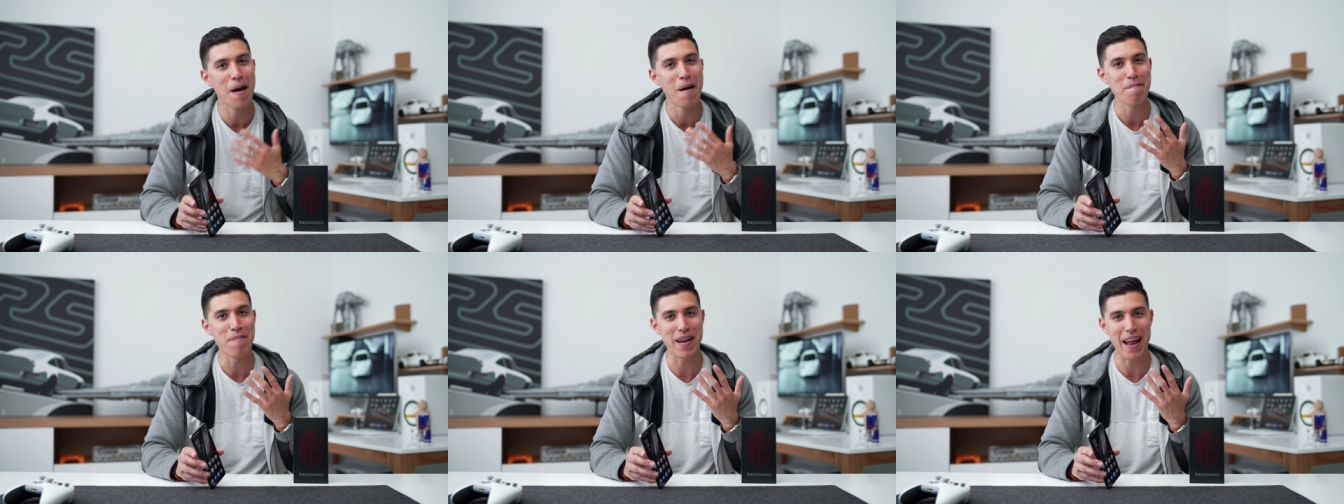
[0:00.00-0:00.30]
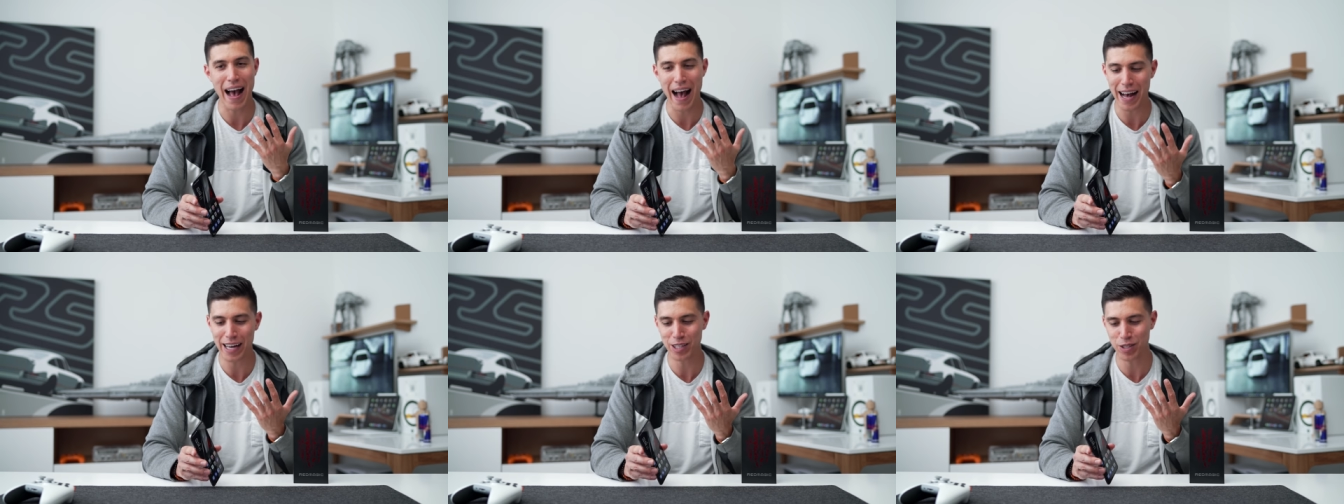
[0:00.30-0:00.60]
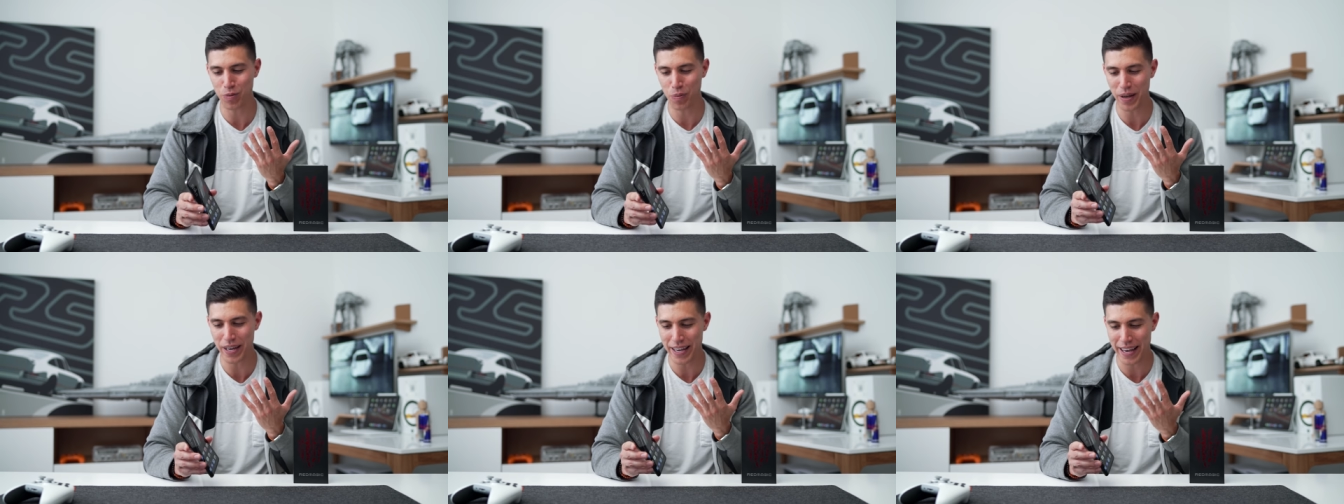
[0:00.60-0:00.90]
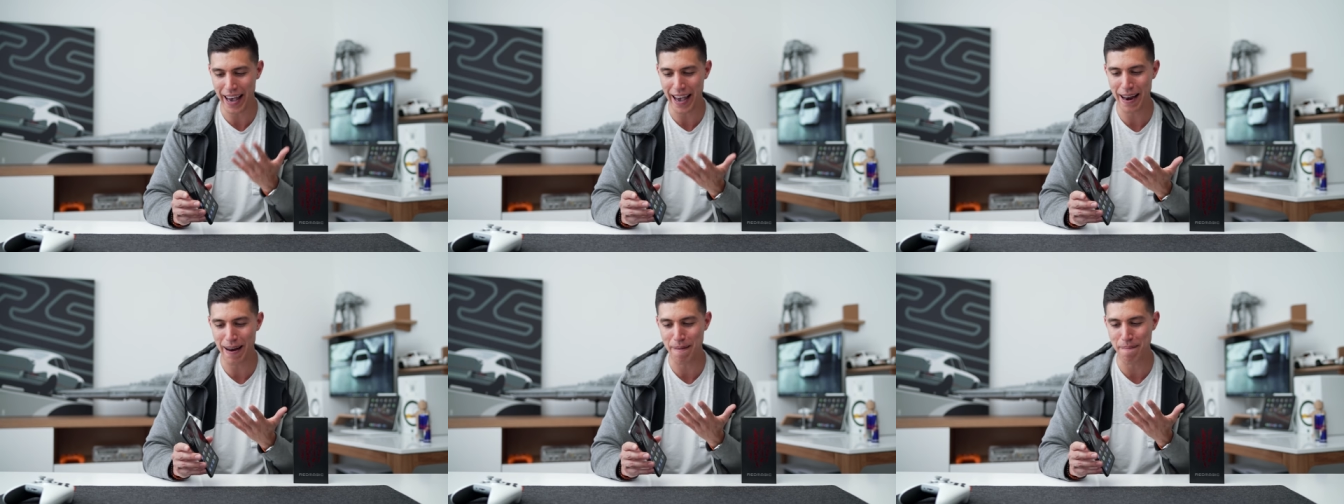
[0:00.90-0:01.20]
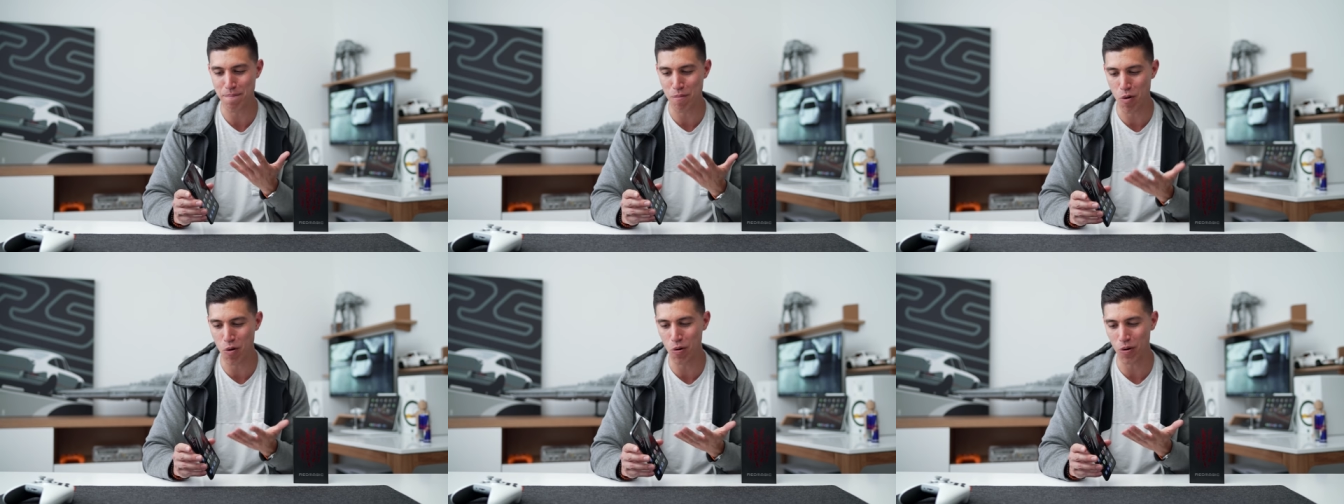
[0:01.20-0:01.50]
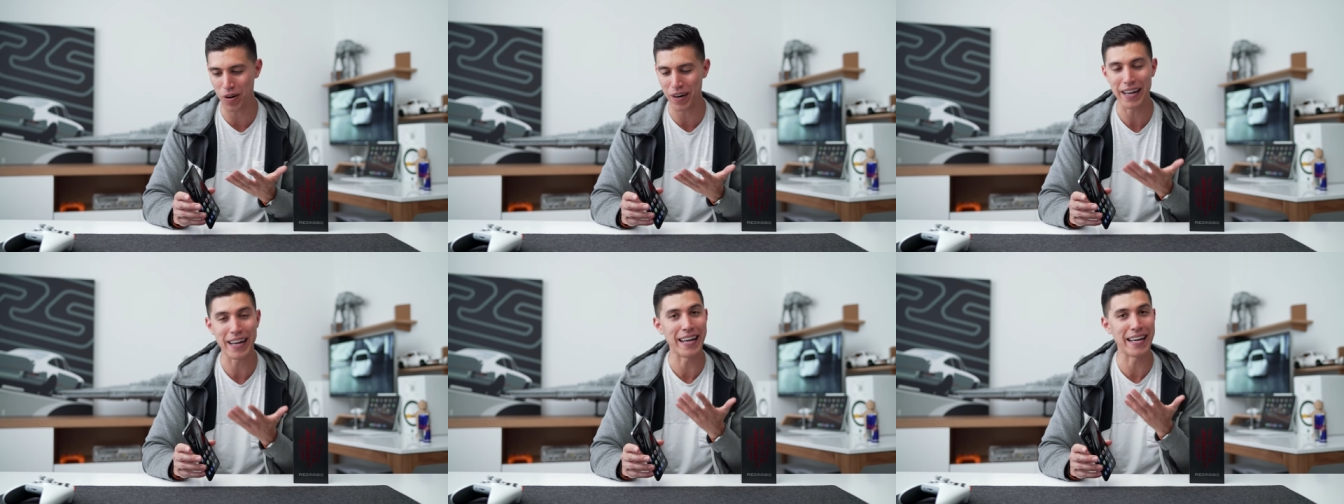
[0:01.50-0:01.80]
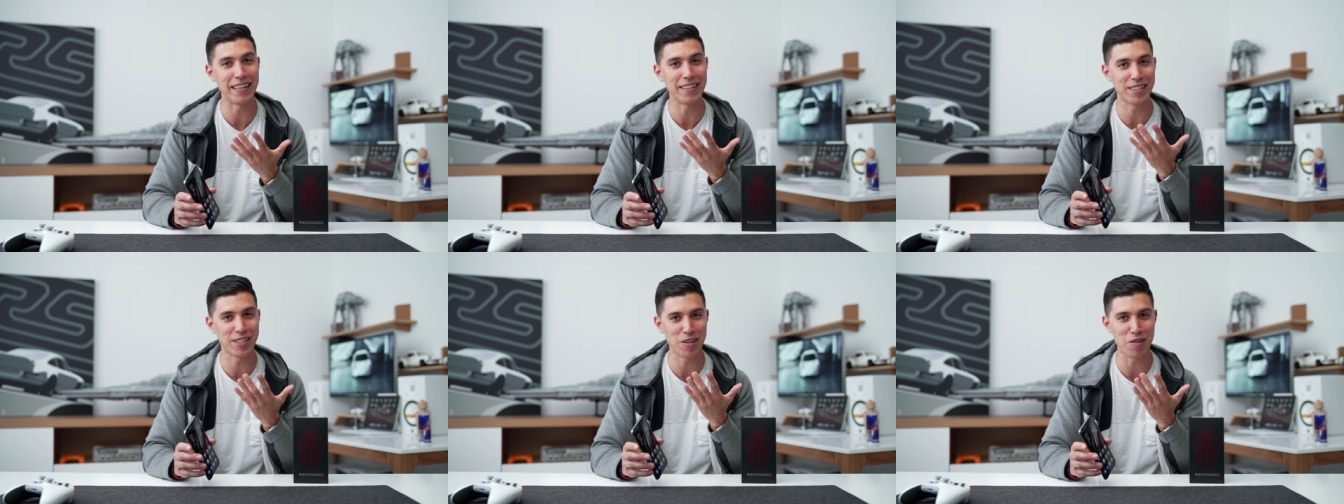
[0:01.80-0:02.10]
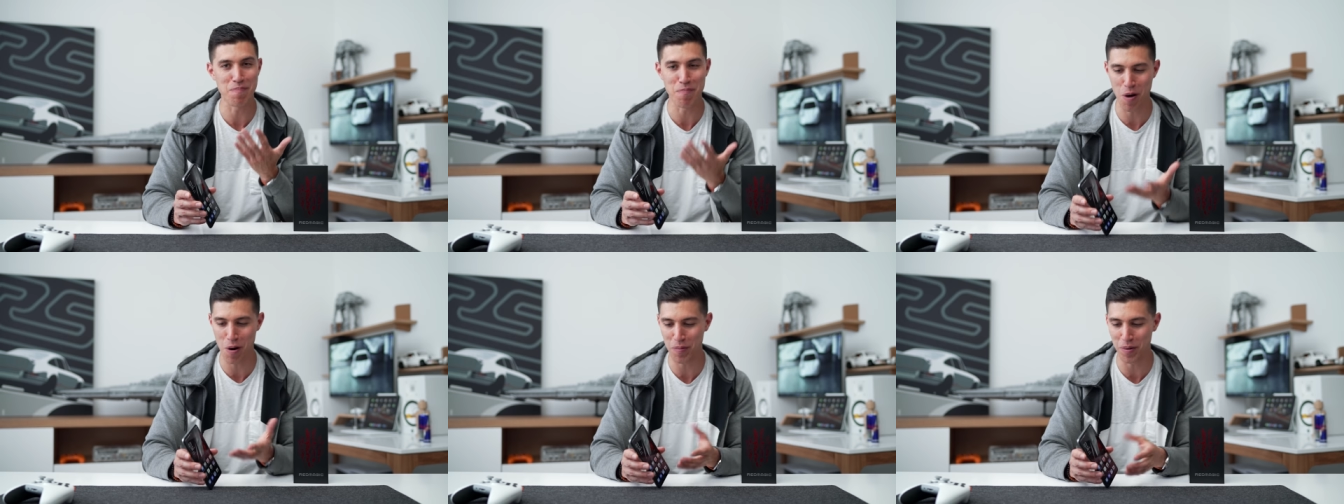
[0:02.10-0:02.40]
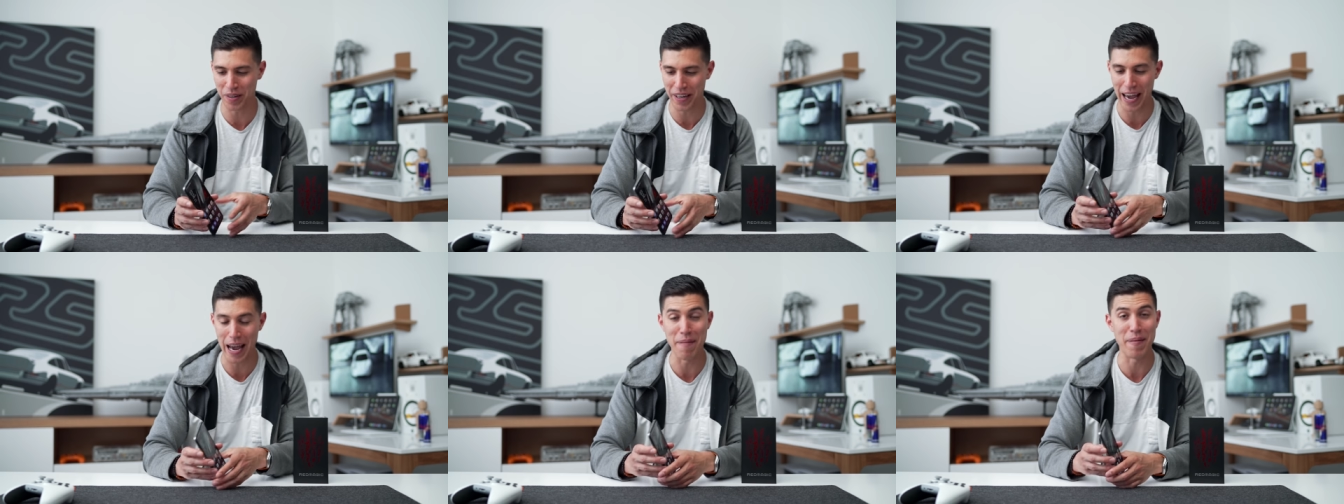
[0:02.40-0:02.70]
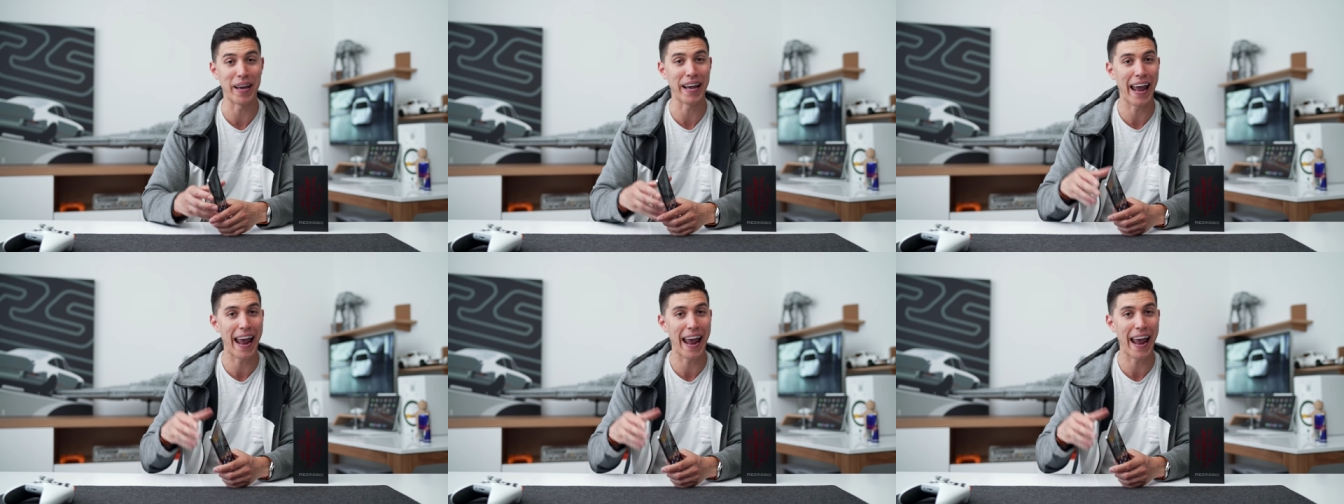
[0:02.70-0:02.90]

but as we get more into mobile gaming